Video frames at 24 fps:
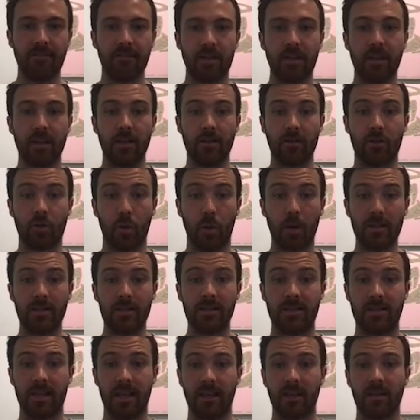In 20
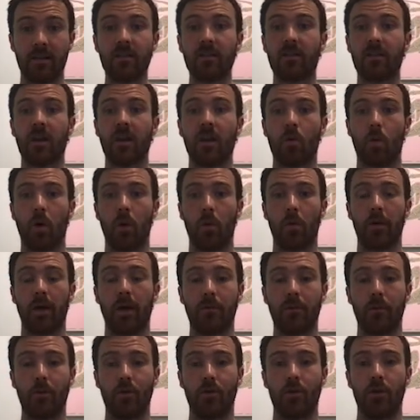seconds, what we're
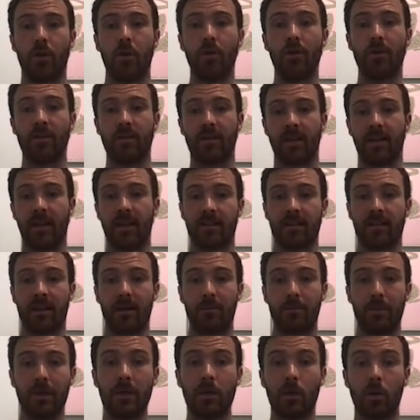able to do is connect our
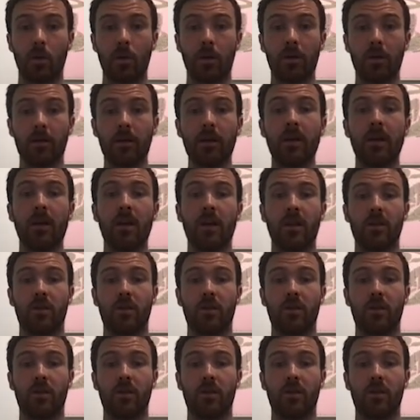BigQuery